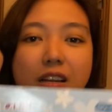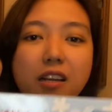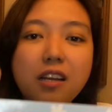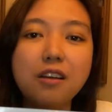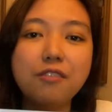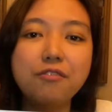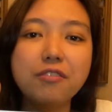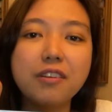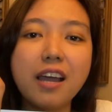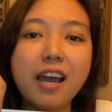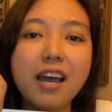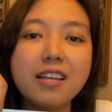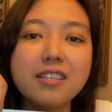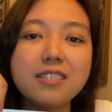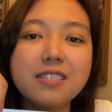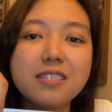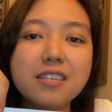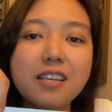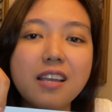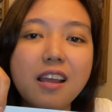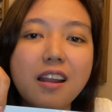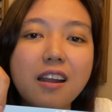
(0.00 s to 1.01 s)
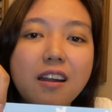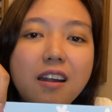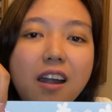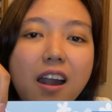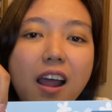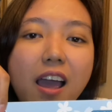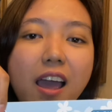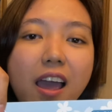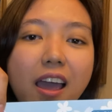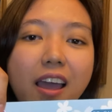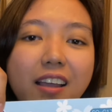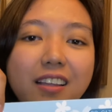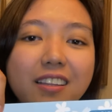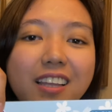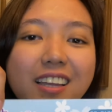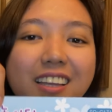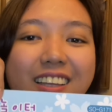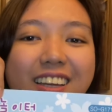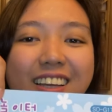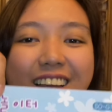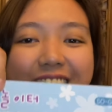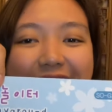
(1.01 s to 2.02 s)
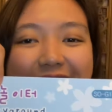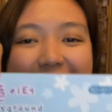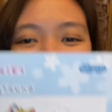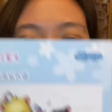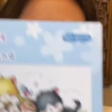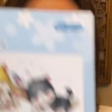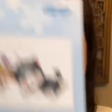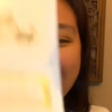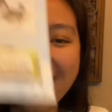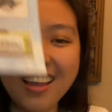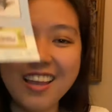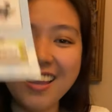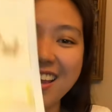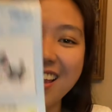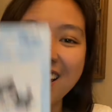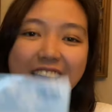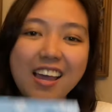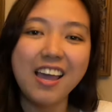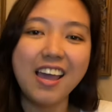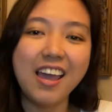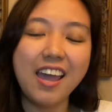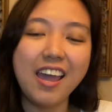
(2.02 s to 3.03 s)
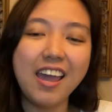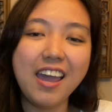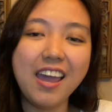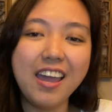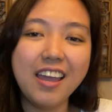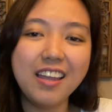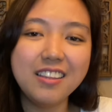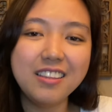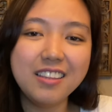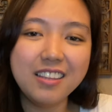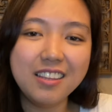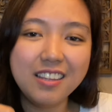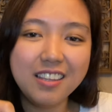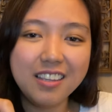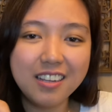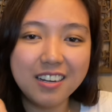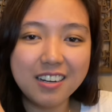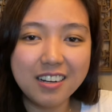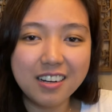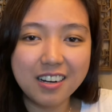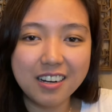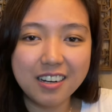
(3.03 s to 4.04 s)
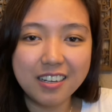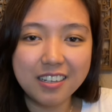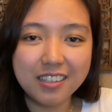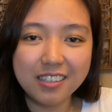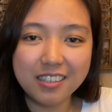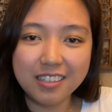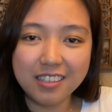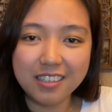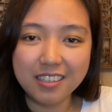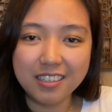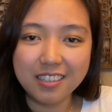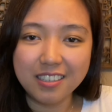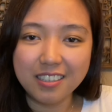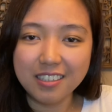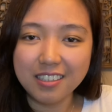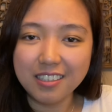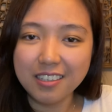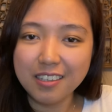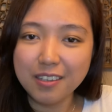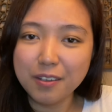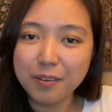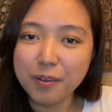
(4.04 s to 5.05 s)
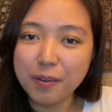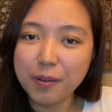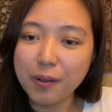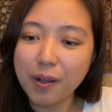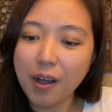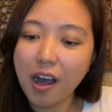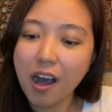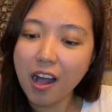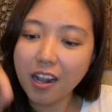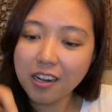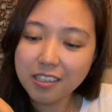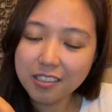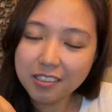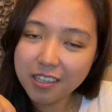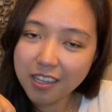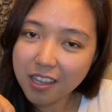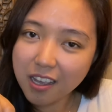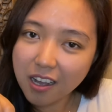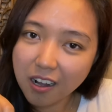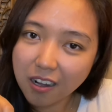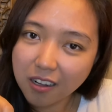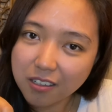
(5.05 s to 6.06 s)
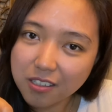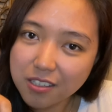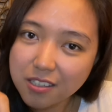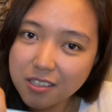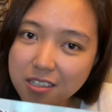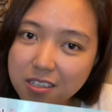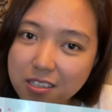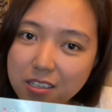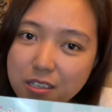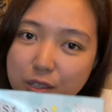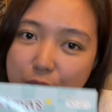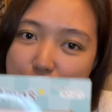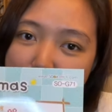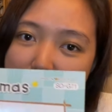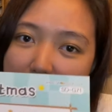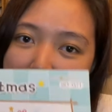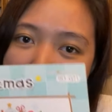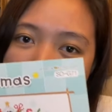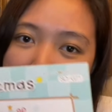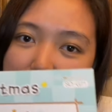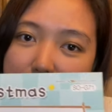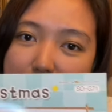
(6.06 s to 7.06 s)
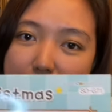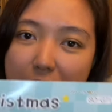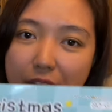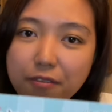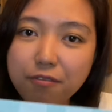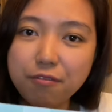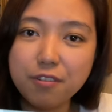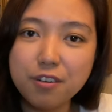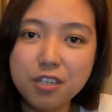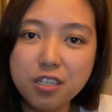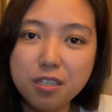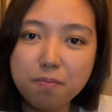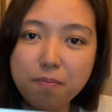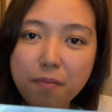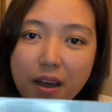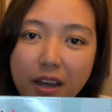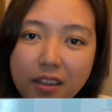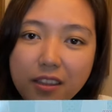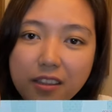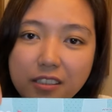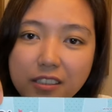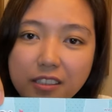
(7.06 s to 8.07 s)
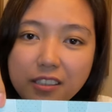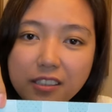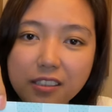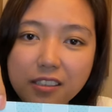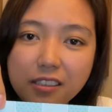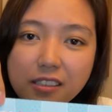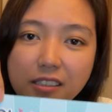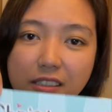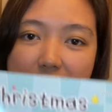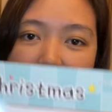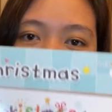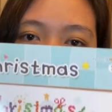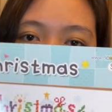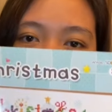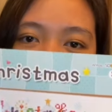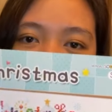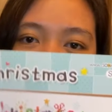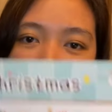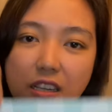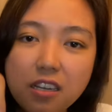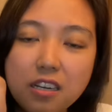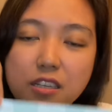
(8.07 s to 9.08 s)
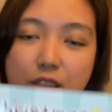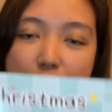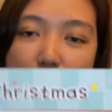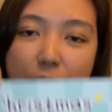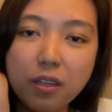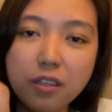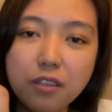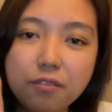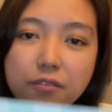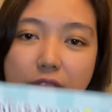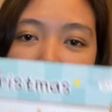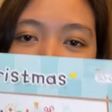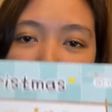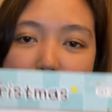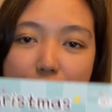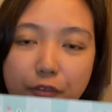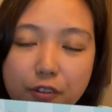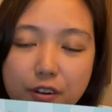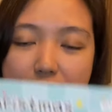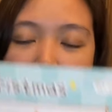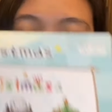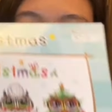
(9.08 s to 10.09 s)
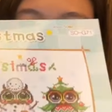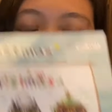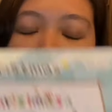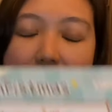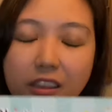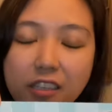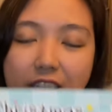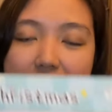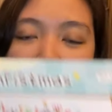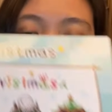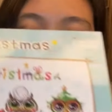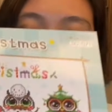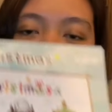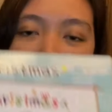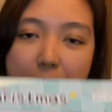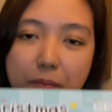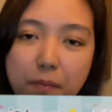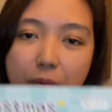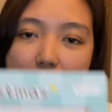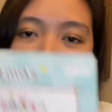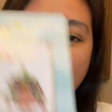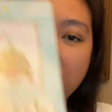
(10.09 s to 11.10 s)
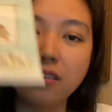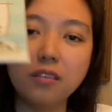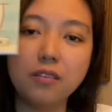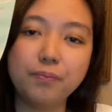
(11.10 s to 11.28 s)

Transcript: Love Cats, right? And here are the Holiday Owls. This is one of my first pattern. Here's one of the first pattern that I bought.